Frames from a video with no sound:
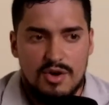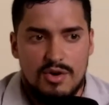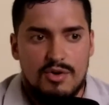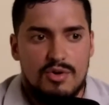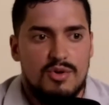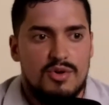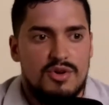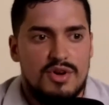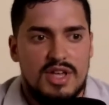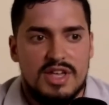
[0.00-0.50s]

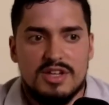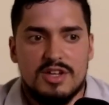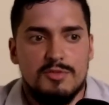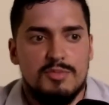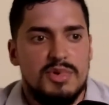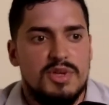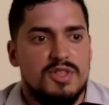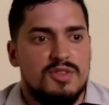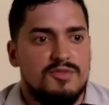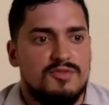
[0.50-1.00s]
or it
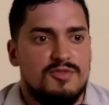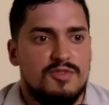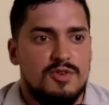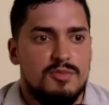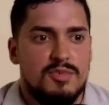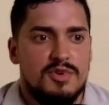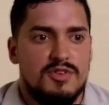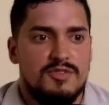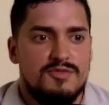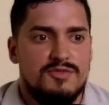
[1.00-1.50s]
could be in the
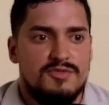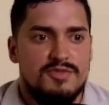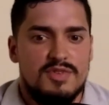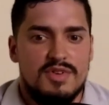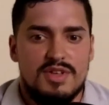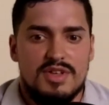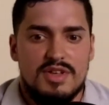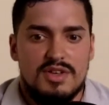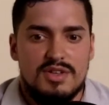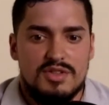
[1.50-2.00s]
form of
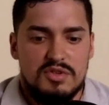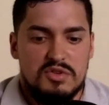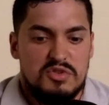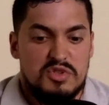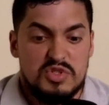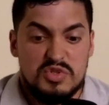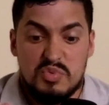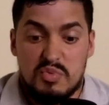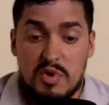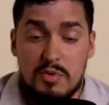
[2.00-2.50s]
you
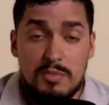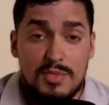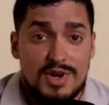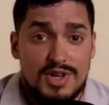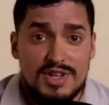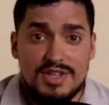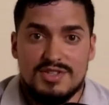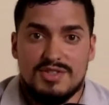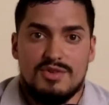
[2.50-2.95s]
just want money.